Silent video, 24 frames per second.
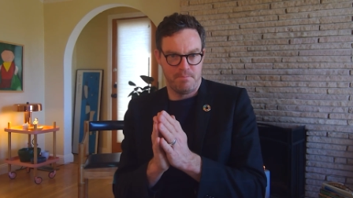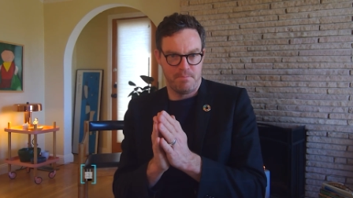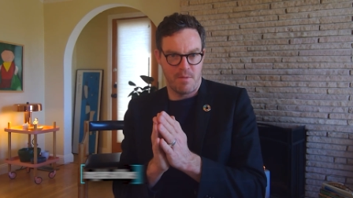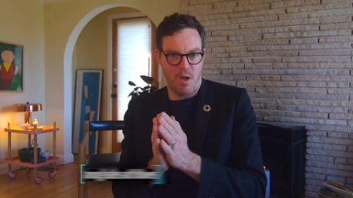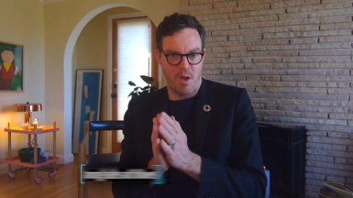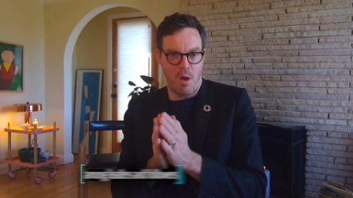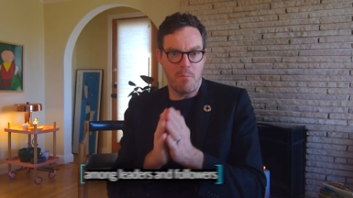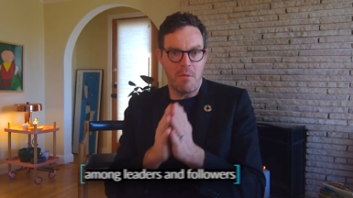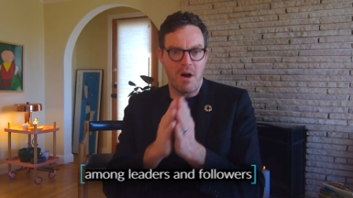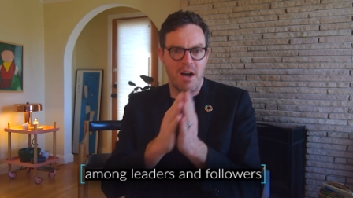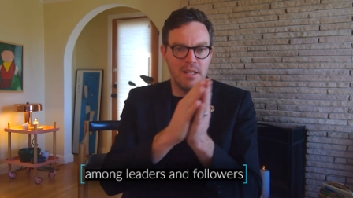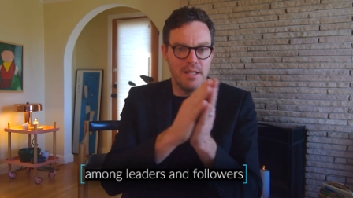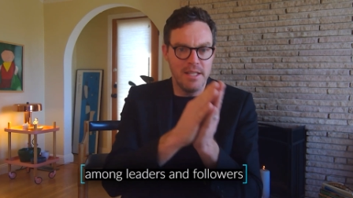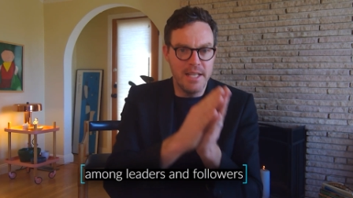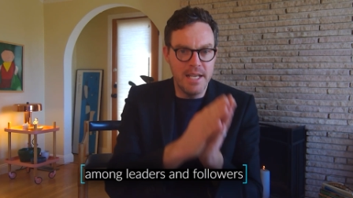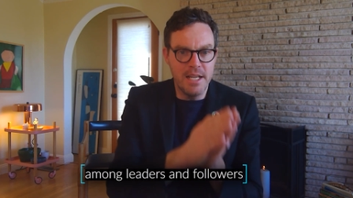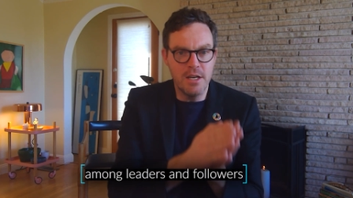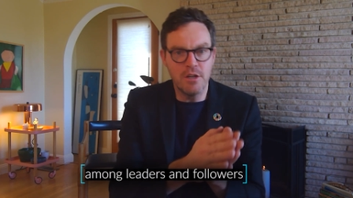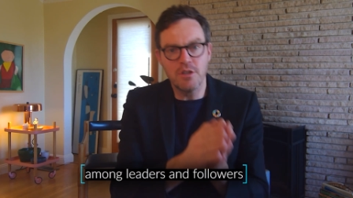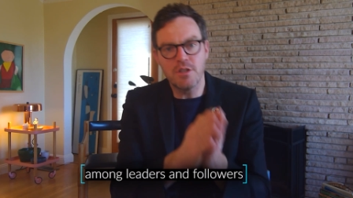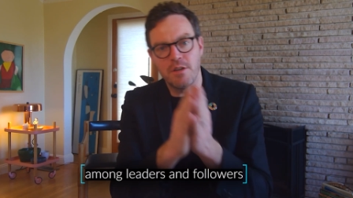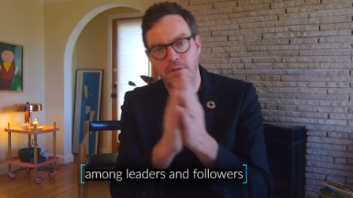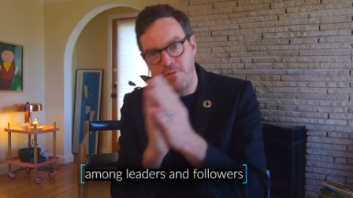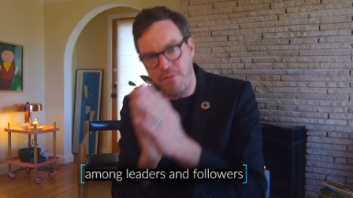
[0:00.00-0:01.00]
among
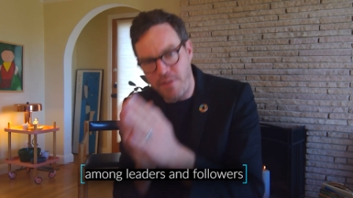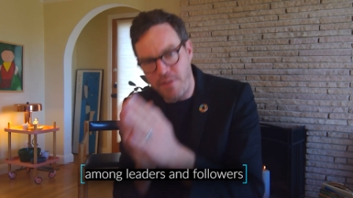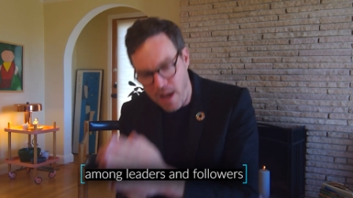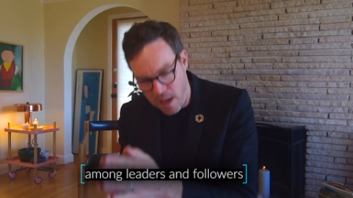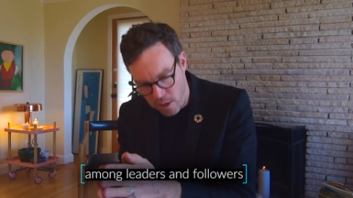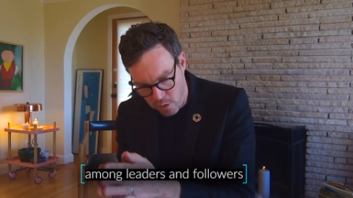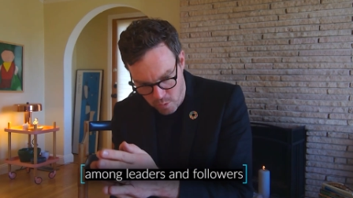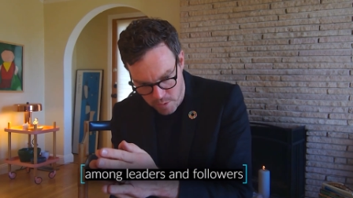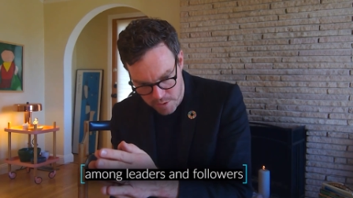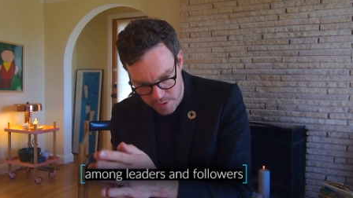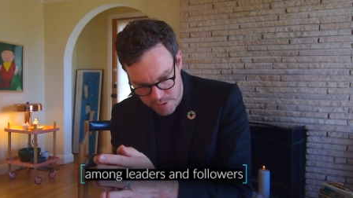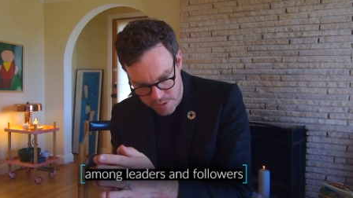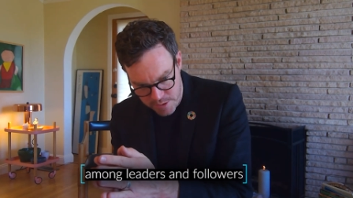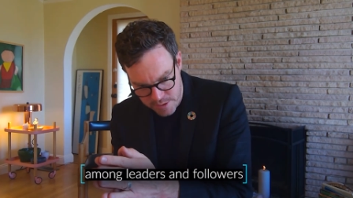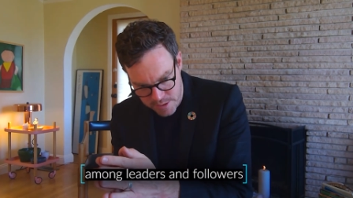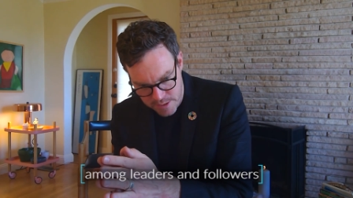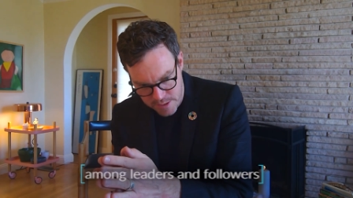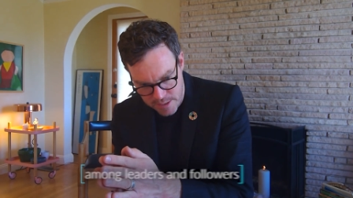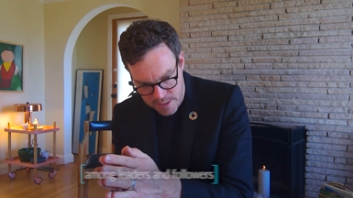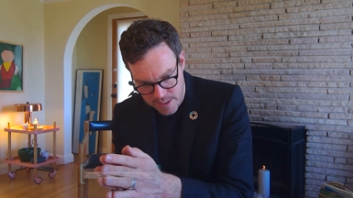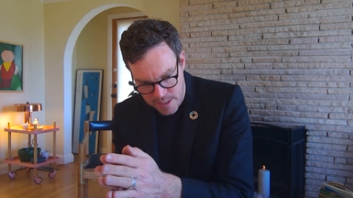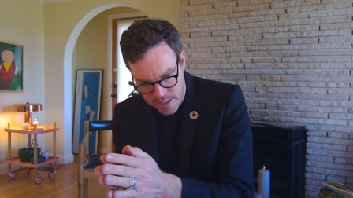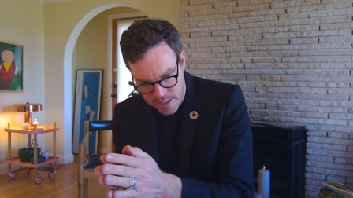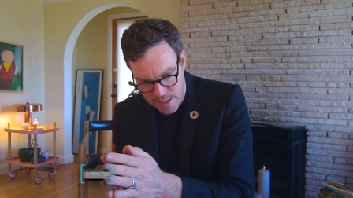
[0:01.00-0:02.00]
leaders and followers
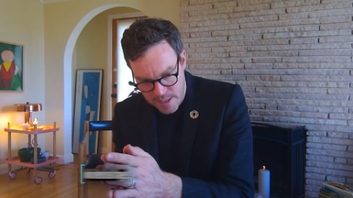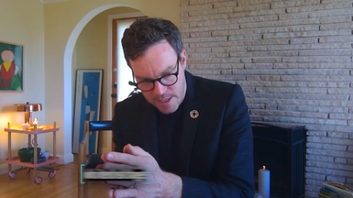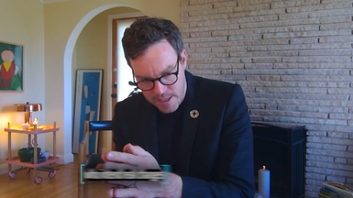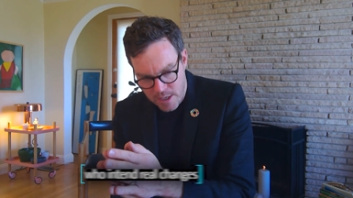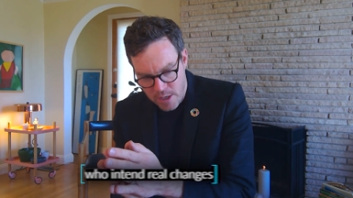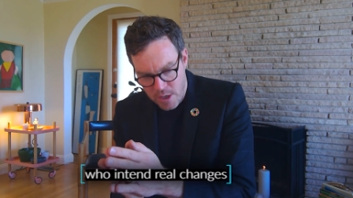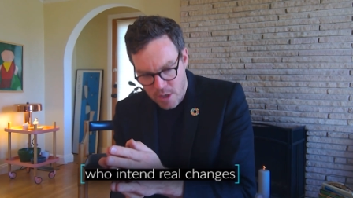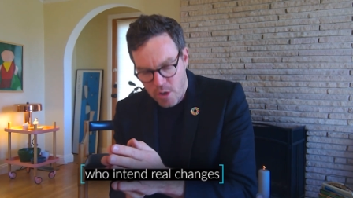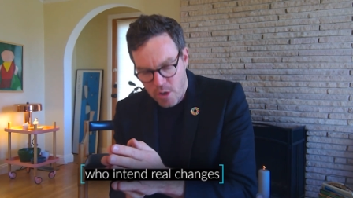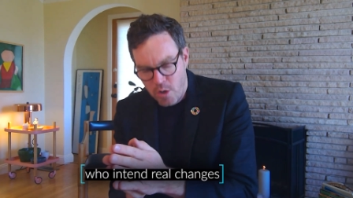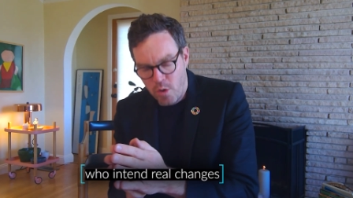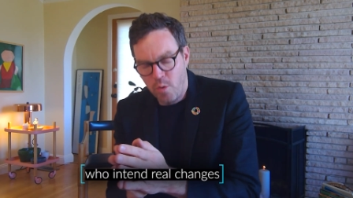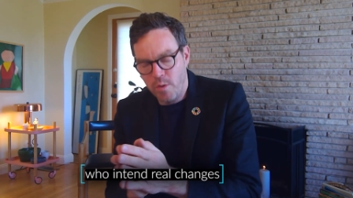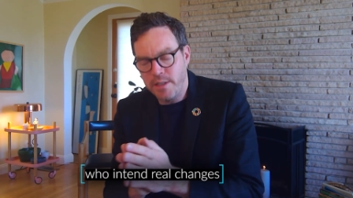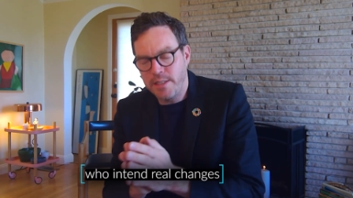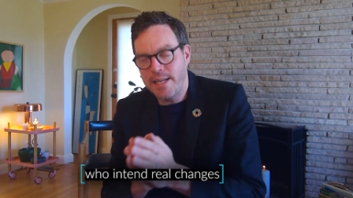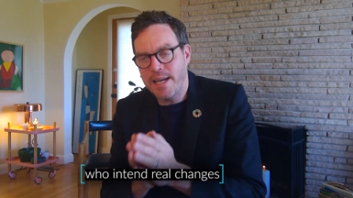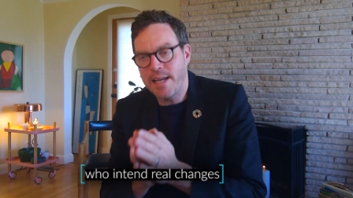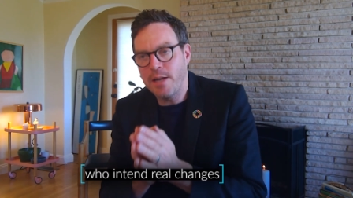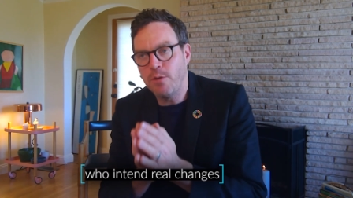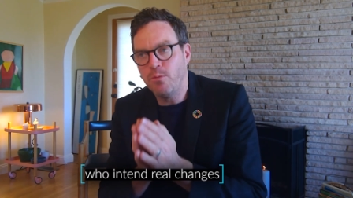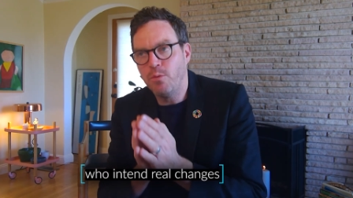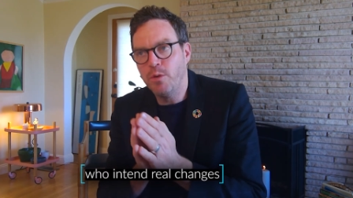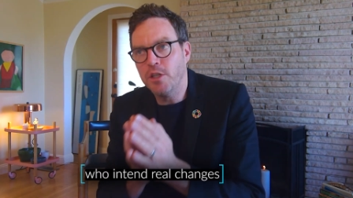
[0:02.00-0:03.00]
who
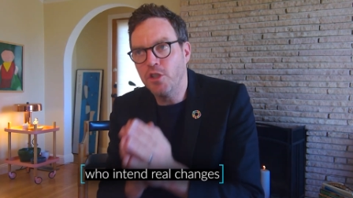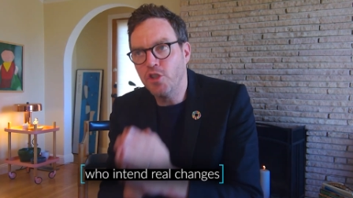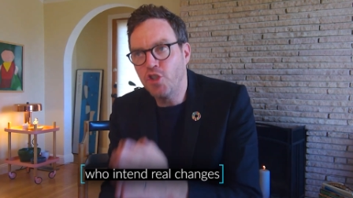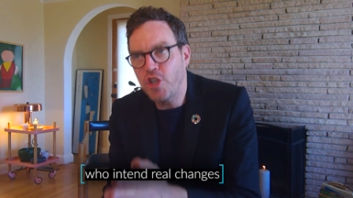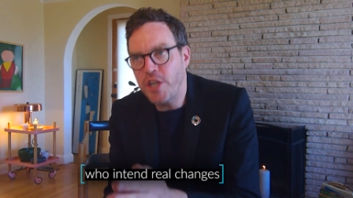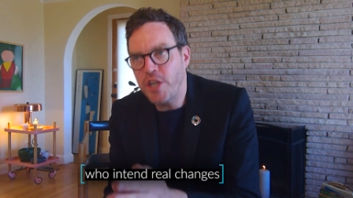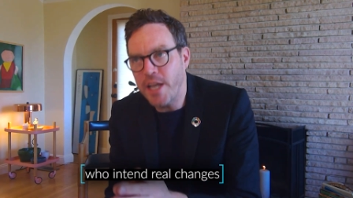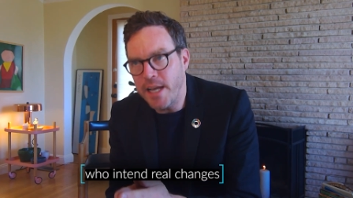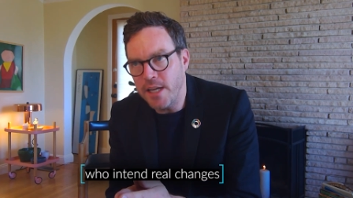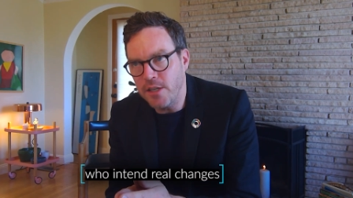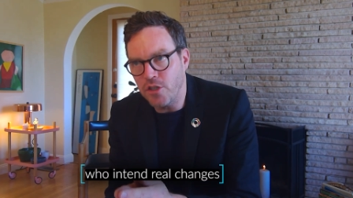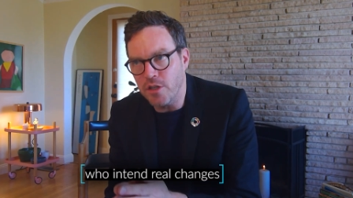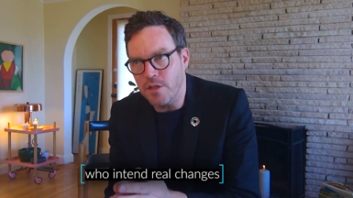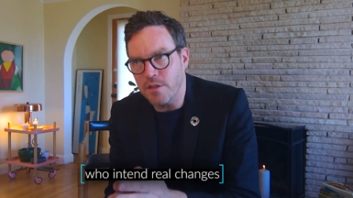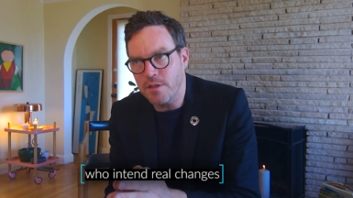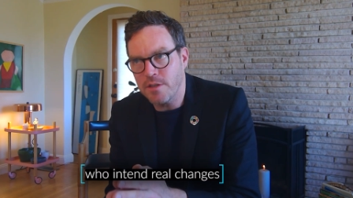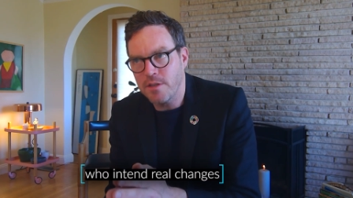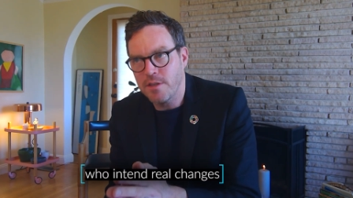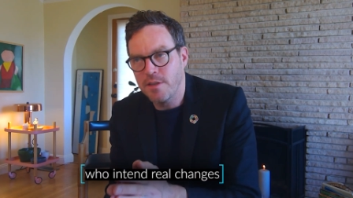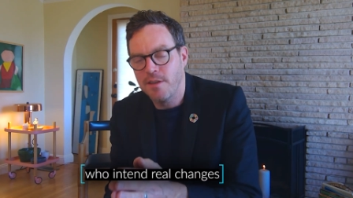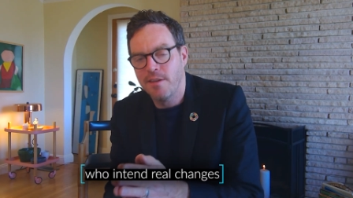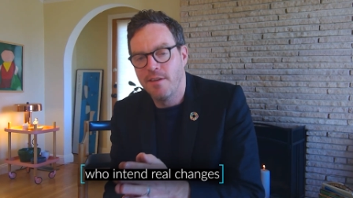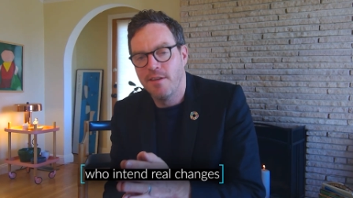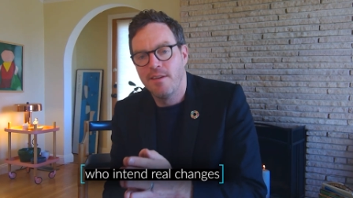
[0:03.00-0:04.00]
intend real
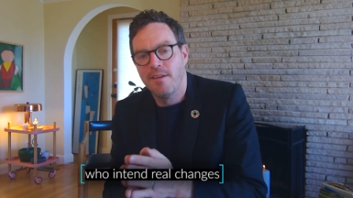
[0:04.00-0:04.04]
changes